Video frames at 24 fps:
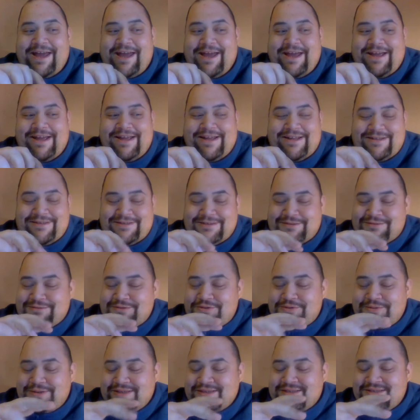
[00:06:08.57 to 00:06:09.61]

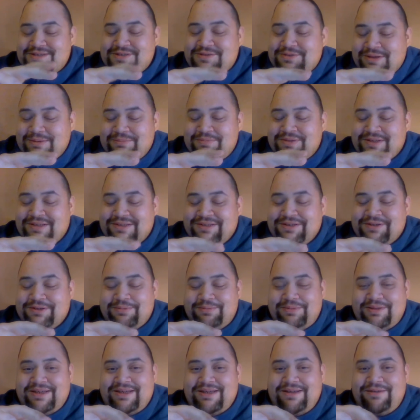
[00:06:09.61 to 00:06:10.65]
and tweak the script a
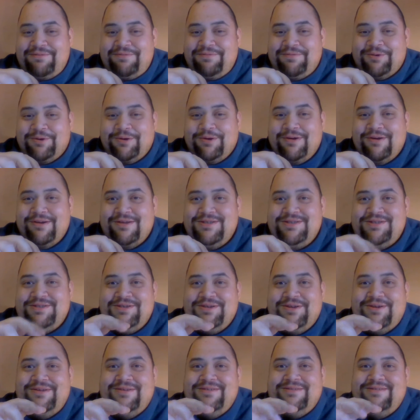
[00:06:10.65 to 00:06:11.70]
little bit for
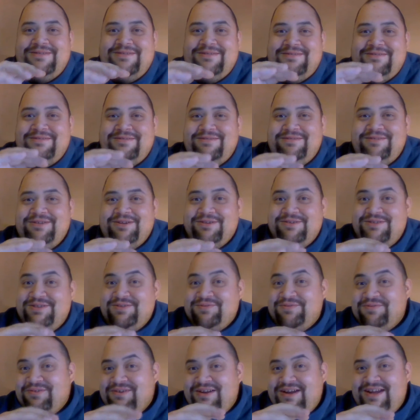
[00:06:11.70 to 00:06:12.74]
certain turns
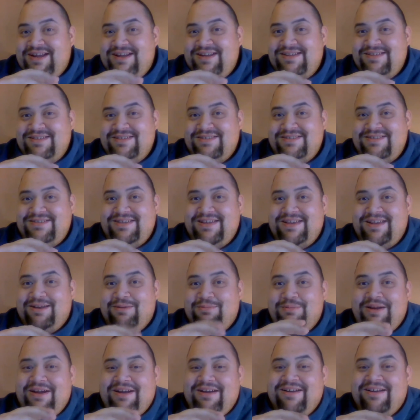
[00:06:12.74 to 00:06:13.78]
of phrase in
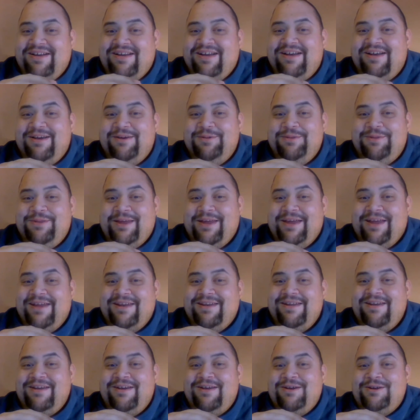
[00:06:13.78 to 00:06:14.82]
America
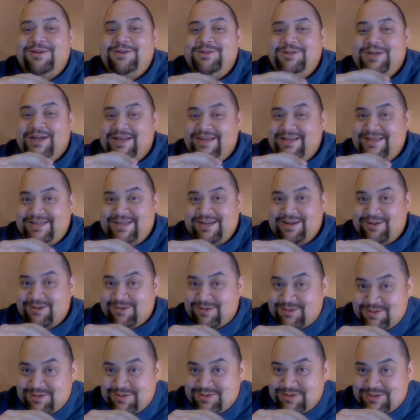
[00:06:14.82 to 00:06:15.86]
that Chinese
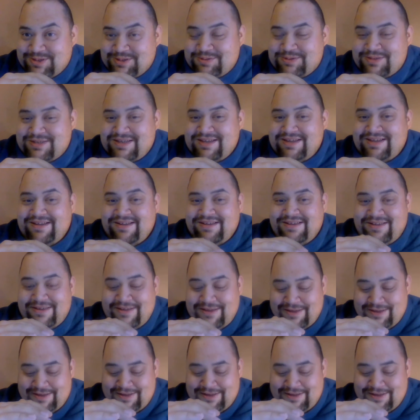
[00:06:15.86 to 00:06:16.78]
characters are using.